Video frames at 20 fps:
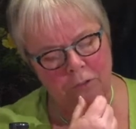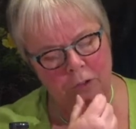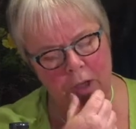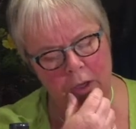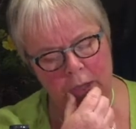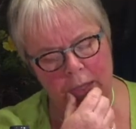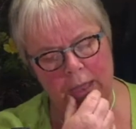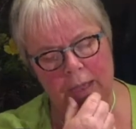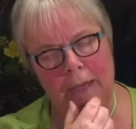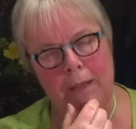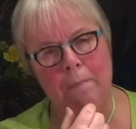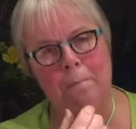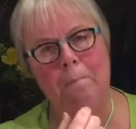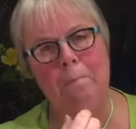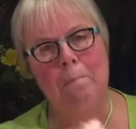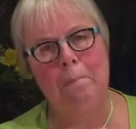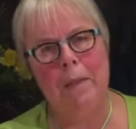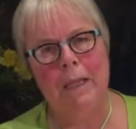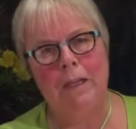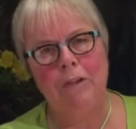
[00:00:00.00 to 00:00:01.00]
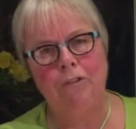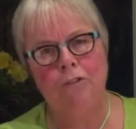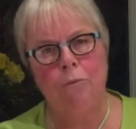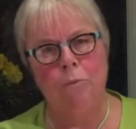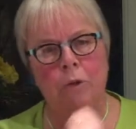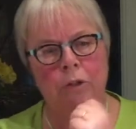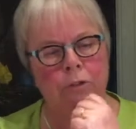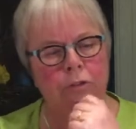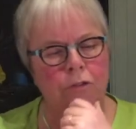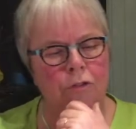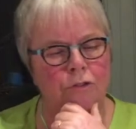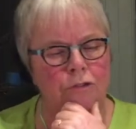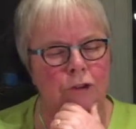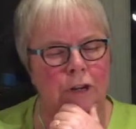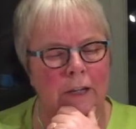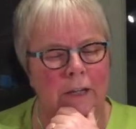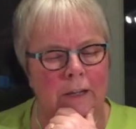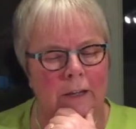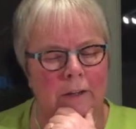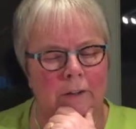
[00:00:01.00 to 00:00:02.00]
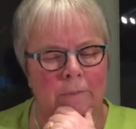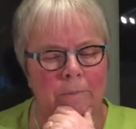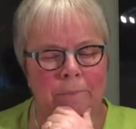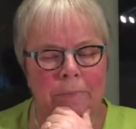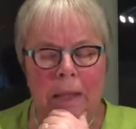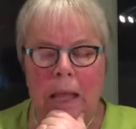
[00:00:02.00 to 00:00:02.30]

going and it makes you want to drink it.